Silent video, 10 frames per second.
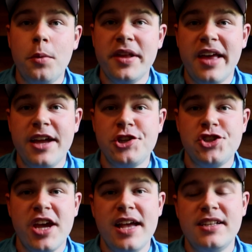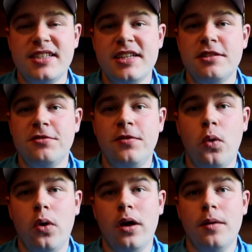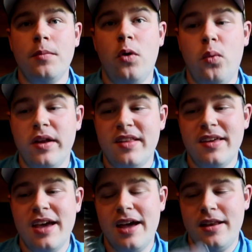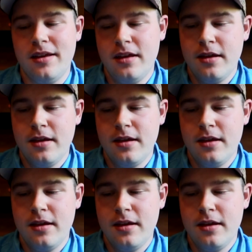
with HJN Season 4 once again.